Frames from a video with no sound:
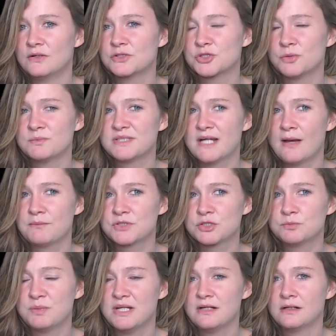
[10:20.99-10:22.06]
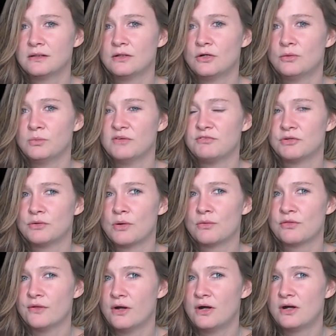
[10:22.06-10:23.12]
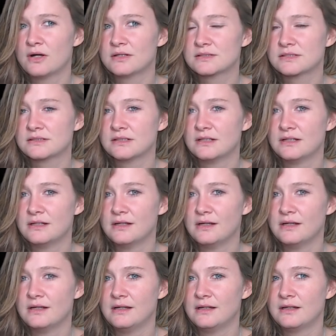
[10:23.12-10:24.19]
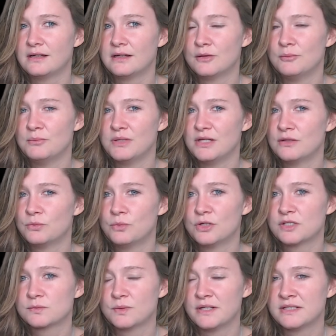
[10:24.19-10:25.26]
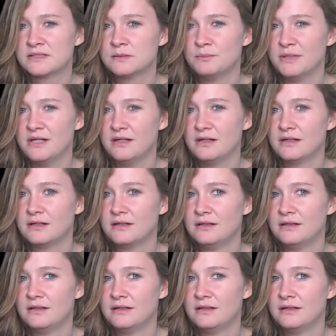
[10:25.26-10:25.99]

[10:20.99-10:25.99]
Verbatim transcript: sometimes just being alone with your own thoughts can be the worst place to be.